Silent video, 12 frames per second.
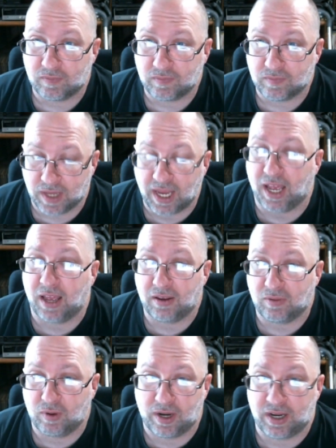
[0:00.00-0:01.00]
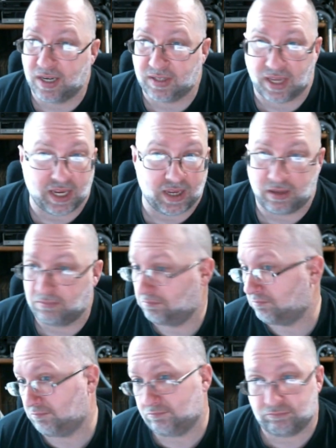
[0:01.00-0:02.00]
Yeah, where it's like,
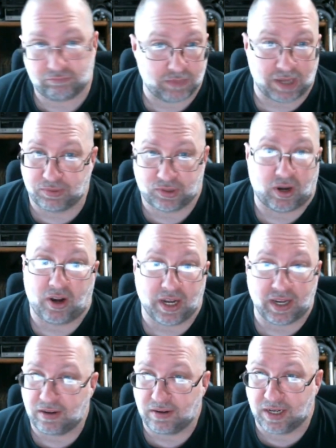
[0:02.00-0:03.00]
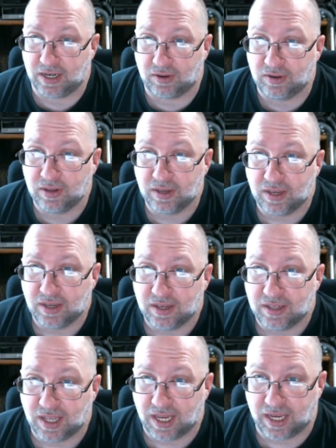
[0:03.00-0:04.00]
I'm sorry,
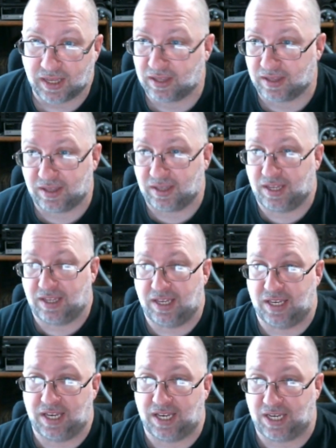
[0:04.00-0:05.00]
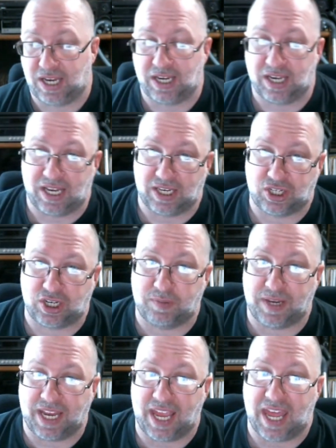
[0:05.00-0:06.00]
like it should
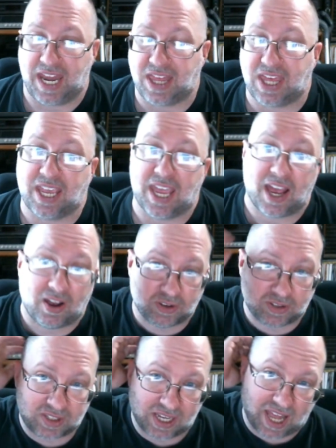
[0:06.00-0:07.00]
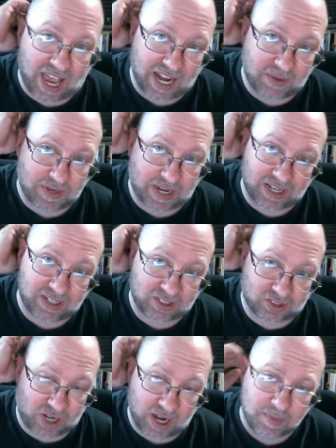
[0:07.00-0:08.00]
be anything else than item not
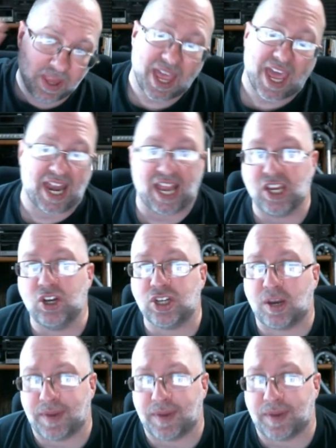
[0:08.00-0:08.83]
described. And I usually